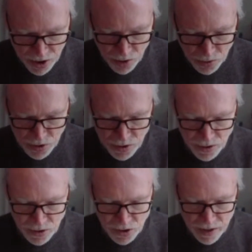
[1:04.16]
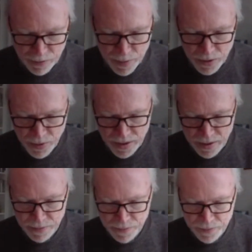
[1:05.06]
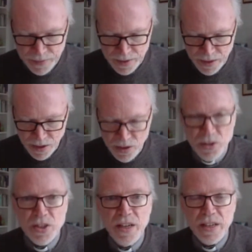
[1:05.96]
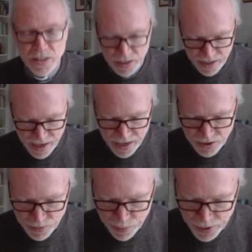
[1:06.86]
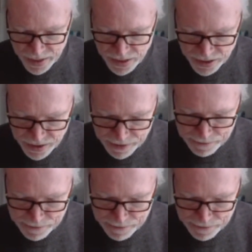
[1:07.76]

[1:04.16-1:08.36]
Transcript: a colt that has never been ridden. Untie it and bring it.